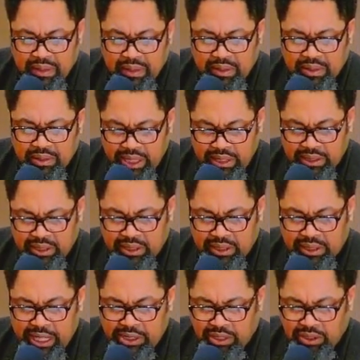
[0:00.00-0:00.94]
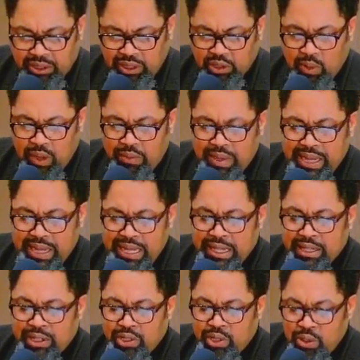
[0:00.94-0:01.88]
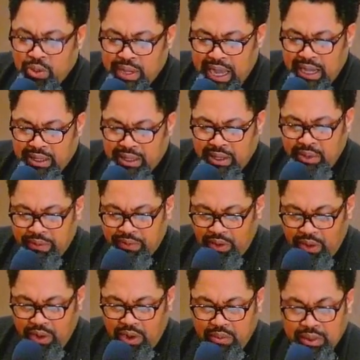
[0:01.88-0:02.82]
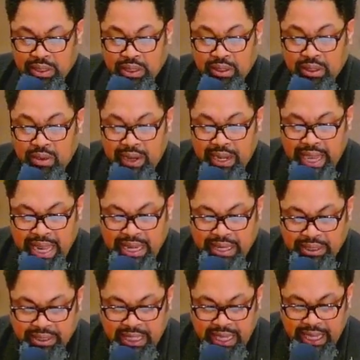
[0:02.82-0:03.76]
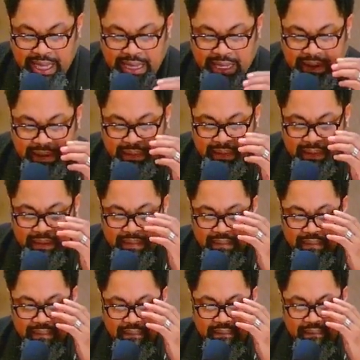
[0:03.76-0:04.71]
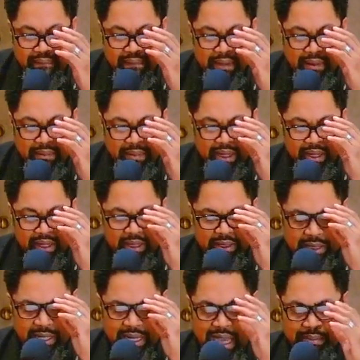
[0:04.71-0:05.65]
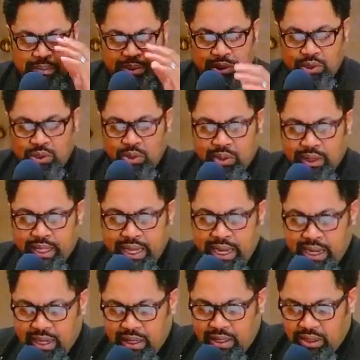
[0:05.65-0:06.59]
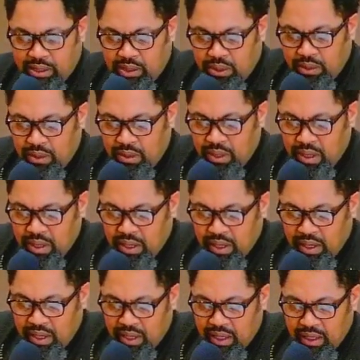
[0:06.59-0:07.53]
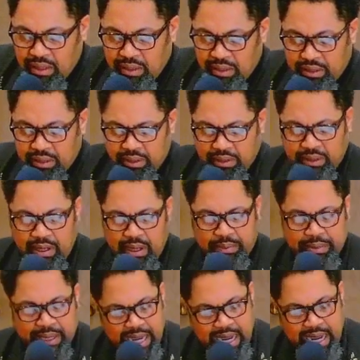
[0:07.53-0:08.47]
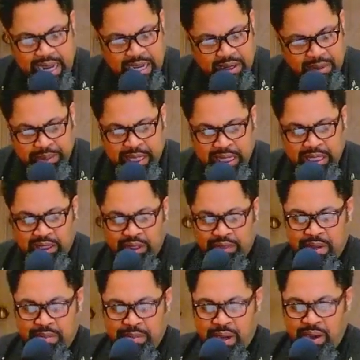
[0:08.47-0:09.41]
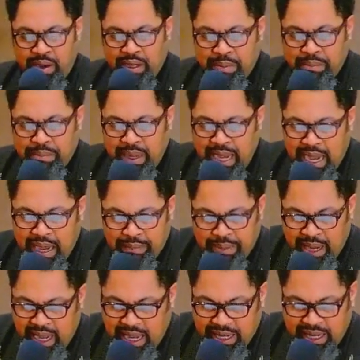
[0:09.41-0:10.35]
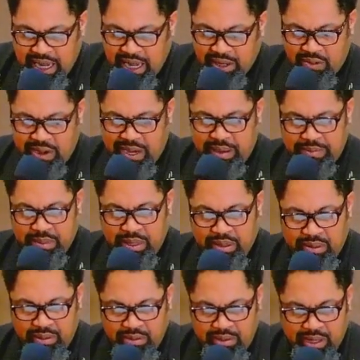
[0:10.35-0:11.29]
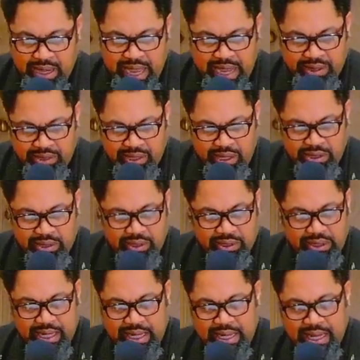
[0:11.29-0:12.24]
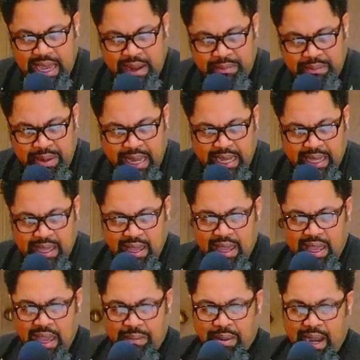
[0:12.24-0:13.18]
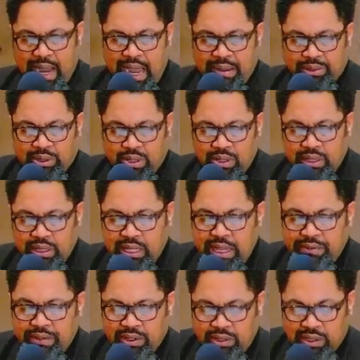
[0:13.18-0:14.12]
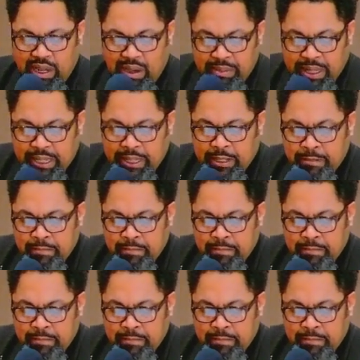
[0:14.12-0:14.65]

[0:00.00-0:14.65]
Jesus teaches us what we need to do now that we've heard what the Lord had to say. Because in our pursuit again to uh, obtain a piece of the American pie, pie that our grandmothers and ancestors did not bake and perhaps couldn't even stomach,